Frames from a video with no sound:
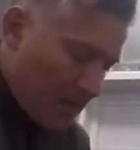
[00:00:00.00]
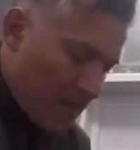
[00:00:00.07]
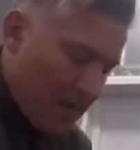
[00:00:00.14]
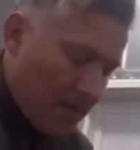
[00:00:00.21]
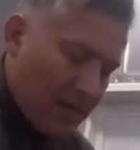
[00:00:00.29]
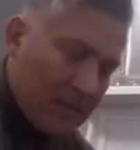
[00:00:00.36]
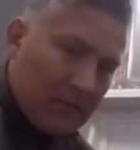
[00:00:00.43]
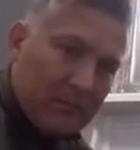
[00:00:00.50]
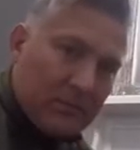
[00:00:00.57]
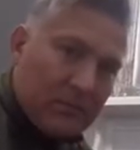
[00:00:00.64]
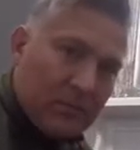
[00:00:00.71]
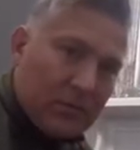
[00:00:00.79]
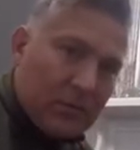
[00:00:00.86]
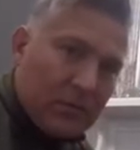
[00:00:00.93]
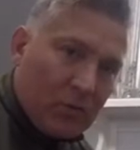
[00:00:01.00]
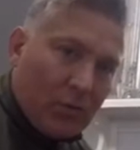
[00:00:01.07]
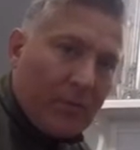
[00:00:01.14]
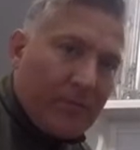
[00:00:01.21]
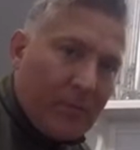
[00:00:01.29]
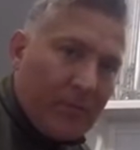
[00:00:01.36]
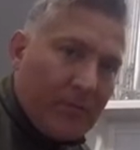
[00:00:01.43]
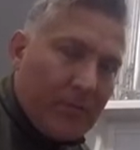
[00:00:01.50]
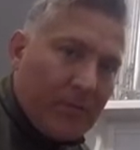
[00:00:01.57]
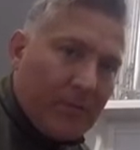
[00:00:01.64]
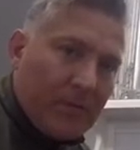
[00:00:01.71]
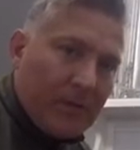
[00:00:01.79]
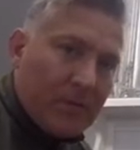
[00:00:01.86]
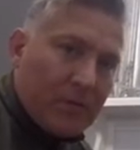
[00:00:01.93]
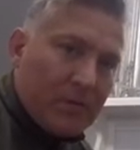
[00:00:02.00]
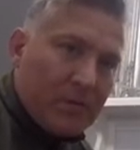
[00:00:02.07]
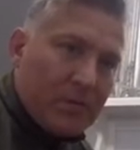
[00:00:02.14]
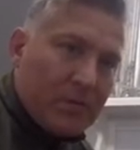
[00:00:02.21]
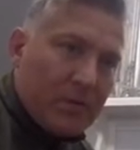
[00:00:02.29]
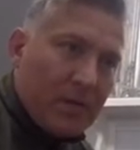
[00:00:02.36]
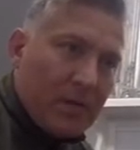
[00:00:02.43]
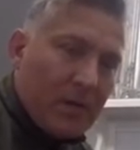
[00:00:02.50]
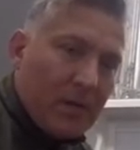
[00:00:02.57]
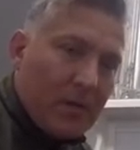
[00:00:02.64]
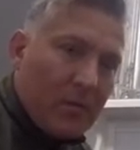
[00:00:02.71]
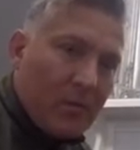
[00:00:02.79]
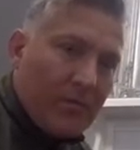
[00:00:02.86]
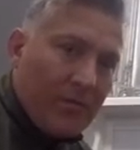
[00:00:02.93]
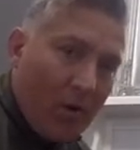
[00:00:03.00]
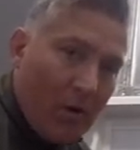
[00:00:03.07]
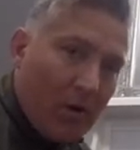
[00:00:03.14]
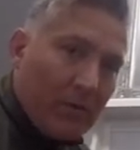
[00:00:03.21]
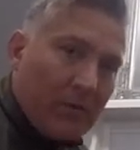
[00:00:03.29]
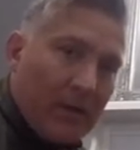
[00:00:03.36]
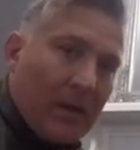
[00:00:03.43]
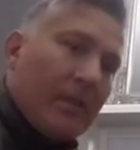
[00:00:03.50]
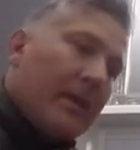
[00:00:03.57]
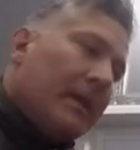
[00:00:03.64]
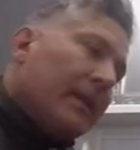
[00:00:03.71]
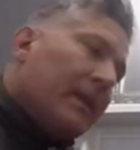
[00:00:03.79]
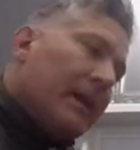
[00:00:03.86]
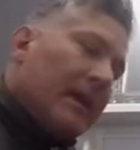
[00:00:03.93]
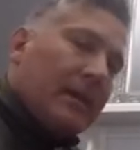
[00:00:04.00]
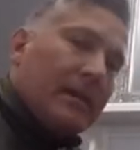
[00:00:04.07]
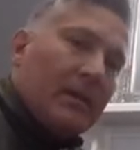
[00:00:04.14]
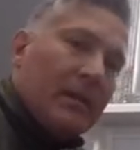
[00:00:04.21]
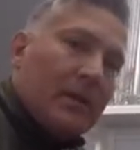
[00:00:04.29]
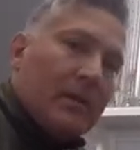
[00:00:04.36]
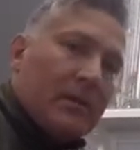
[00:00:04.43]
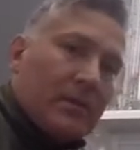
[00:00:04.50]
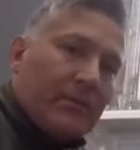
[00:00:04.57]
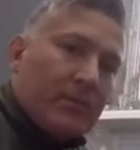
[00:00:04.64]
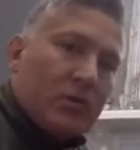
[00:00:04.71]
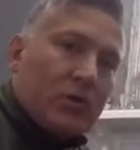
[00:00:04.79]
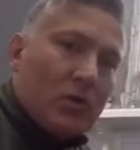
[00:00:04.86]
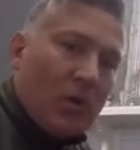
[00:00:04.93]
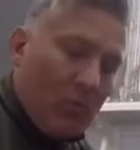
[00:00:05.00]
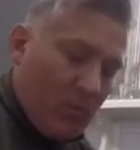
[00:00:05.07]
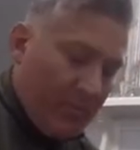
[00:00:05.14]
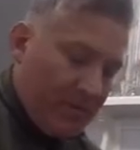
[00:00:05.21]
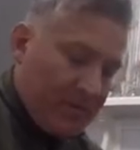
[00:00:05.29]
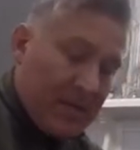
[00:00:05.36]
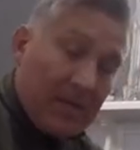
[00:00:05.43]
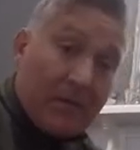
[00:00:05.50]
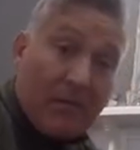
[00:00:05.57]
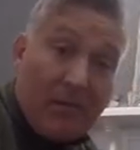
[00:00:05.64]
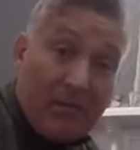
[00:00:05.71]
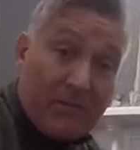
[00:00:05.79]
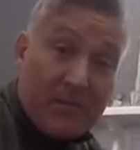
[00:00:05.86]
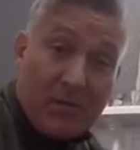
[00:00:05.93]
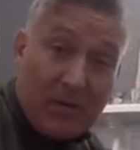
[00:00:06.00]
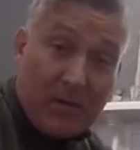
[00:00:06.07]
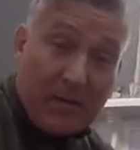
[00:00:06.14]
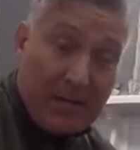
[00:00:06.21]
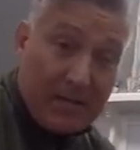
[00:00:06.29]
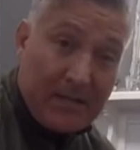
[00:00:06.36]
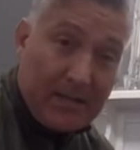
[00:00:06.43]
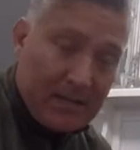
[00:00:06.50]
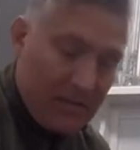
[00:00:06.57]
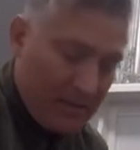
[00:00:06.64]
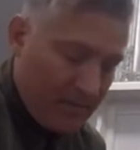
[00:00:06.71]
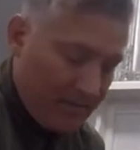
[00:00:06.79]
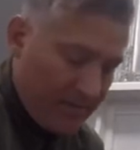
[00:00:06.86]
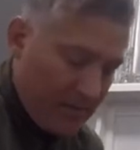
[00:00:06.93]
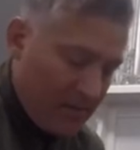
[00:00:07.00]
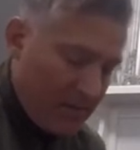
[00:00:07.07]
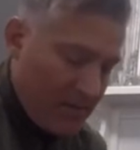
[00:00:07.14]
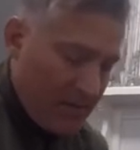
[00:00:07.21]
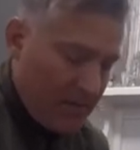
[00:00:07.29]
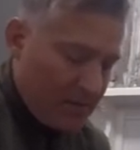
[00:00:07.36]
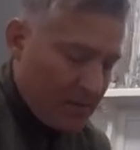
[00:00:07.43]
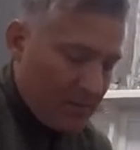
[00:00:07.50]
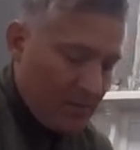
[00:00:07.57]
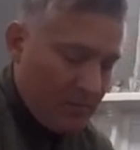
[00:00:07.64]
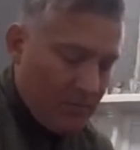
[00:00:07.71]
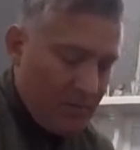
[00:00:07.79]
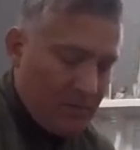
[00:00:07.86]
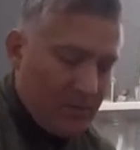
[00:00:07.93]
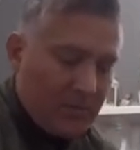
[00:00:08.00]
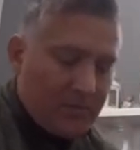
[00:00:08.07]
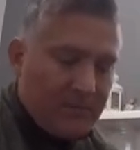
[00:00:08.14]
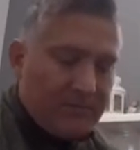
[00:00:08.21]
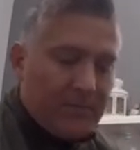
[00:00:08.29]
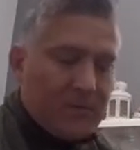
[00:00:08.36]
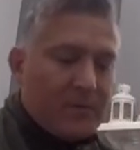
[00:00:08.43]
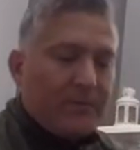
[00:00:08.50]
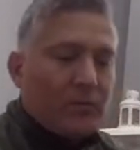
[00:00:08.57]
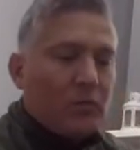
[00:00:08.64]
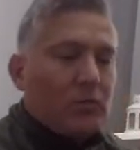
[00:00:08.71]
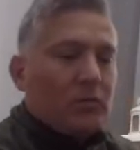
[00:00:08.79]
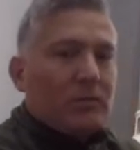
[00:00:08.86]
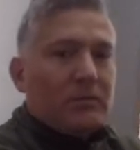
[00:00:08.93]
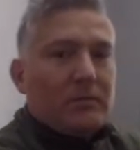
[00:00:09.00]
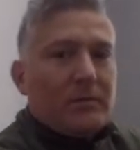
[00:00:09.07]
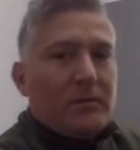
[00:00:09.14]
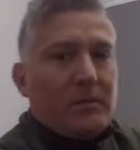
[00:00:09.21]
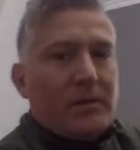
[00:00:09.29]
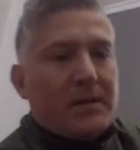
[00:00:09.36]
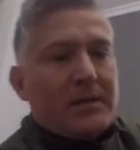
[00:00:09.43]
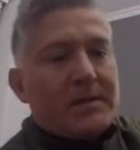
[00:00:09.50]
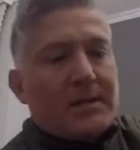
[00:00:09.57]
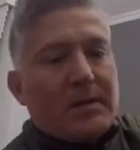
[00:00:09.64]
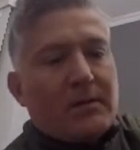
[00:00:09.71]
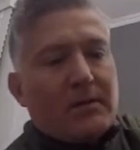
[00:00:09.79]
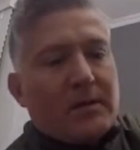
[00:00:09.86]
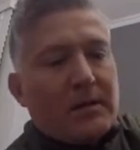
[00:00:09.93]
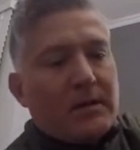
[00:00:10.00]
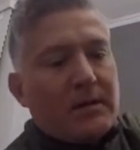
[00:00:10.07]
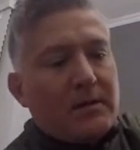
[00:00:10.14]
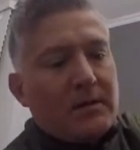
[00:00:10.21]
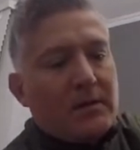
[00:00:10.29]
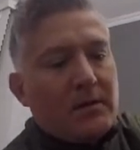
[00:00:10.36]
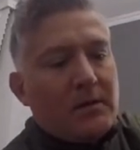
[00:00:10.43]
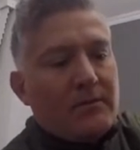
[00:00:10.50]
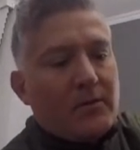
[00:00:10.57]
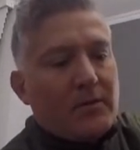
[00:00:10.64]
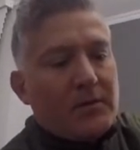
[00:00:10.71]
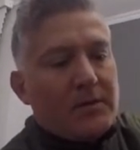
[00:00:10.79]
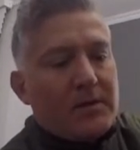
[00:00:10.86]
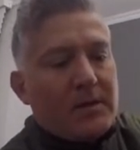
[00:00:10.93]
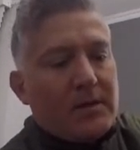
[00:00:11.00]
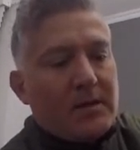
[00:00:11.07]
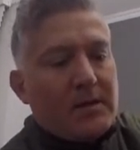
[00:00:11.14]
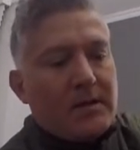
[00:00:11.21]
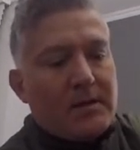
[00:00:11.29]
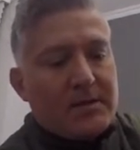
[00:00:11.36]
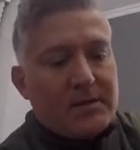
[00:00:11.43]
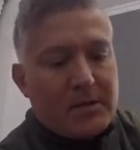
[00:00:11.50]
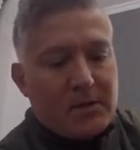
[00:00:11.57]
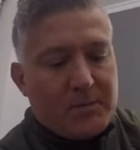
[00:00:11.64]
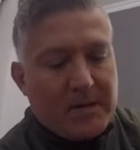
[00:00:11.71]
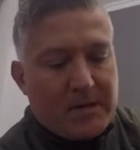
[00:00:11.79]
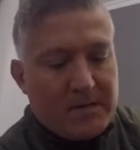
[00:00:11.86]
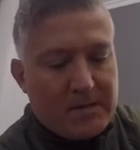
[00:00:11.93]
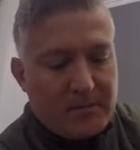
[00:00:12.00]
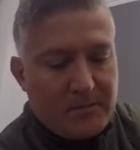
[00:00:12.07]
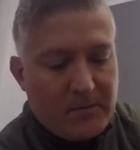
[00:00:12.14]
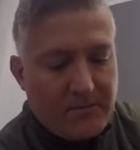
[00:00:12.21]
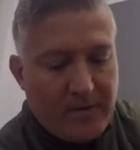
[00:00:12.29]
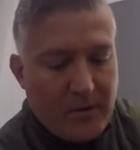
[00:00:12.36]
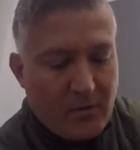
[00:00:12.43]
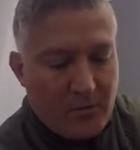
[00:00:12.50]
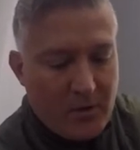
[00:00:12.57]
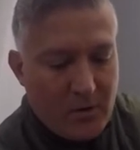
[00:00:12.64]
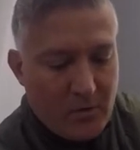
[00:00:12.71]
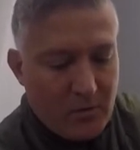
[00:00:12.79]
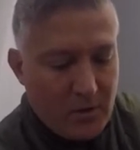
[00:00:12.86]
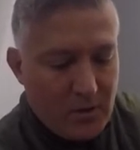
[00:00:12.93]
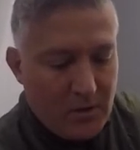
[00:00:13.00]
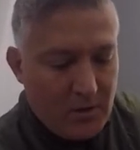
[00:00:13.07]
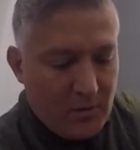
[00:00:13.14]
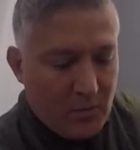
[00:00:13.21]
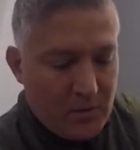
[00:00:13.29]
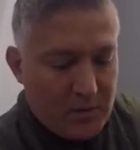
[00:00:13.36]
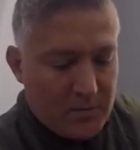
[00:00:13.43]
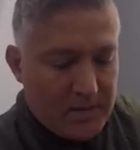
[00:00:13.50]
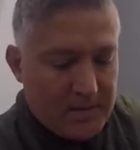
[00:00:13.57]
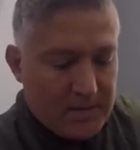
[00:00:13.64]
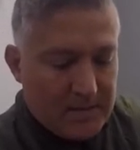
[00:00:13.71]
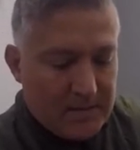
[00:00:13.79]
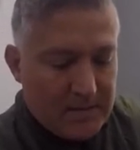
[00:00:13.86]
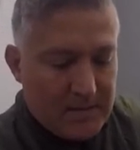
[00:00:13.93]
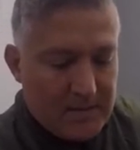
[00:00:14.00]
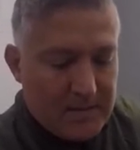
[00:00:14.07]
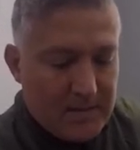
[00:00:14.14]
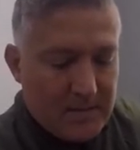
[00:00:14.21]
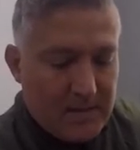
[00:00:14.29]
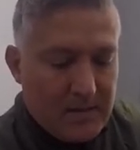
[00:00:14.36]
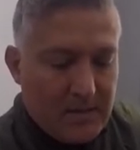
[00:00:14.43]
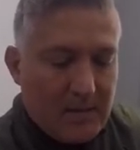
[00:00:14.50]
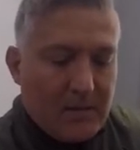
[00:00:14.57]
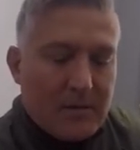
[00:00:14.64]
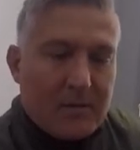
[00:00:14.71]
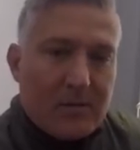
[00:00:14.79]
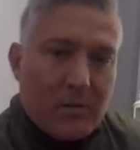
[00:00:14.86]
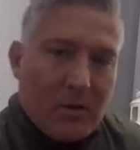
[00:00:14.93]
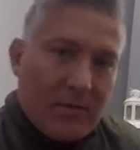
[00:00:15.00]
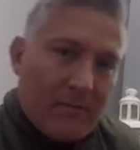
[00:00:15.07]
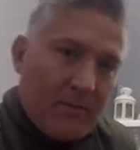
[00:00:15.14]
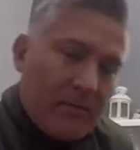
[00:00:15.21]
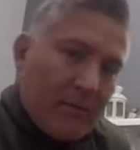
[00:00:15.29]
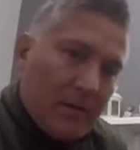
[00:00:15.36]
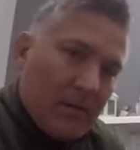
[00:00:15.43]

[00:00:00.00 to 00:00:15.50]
I'll talk you through the features with it on, and then again different shot with it taken off, so you can get an idea of it. So first of all, you can see on here you've got the cinch mechanism, the Velcro, which makes it dead easy, so you can